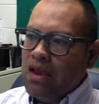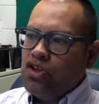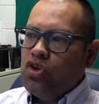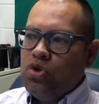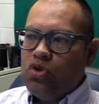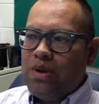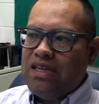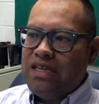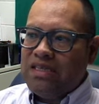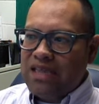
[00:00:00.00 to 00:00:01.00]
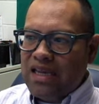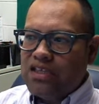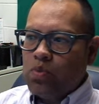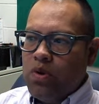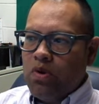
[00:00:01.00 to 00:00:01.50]
June
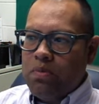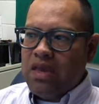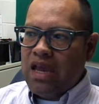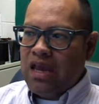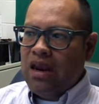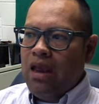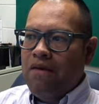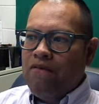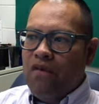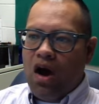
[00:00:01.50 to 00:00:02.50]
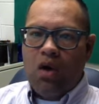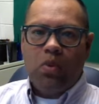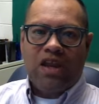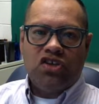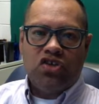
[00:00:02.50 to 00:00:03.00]
26th. We will begin fall
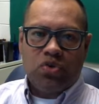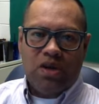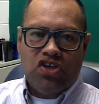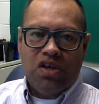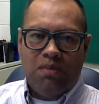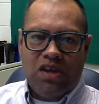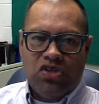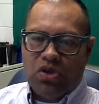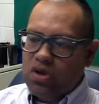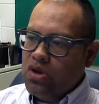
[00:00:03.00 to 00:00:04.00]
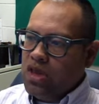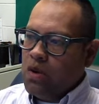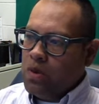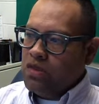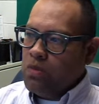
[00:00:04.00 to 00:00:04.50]
registration. Make sure you
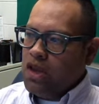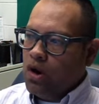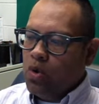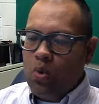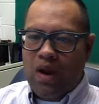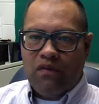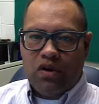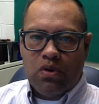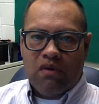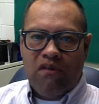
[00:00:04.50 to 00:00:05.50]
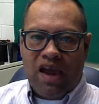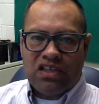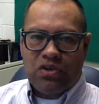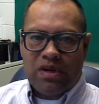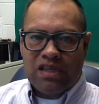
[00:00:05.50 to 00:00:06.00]
get with me or whoever your
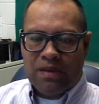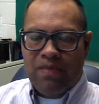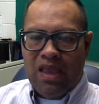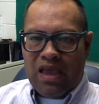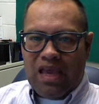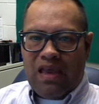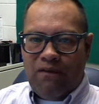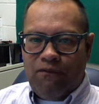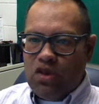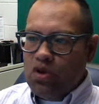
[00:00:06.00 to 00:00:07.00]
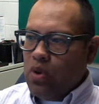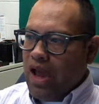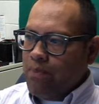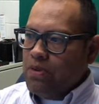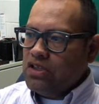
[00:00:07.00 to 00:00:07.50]
advisor is. If you
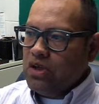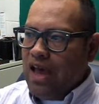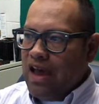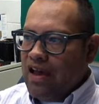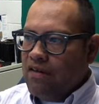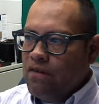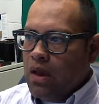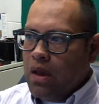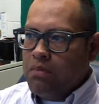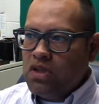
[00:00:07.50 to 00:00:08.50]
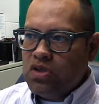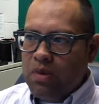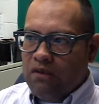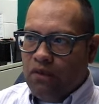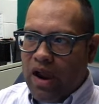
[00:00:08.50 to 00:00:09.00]
happen to have uh, Mr.
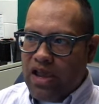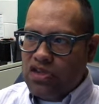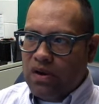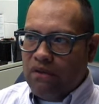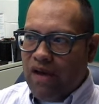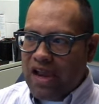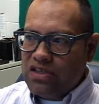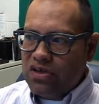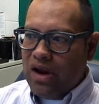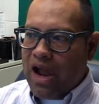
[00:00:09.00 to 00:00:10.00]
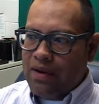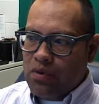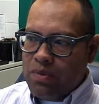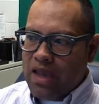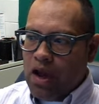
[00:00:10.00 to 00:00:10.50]
McFry as your advisor, I
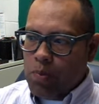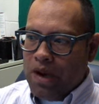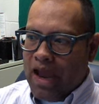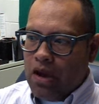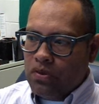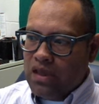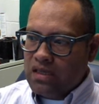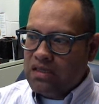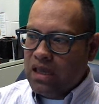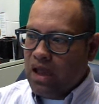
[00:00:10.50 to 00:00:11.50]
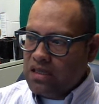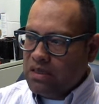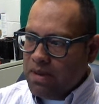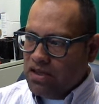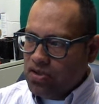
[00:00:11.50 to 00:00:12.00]
will be helping out this uh,
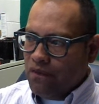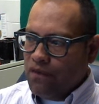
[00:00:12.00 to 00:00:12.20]
semester.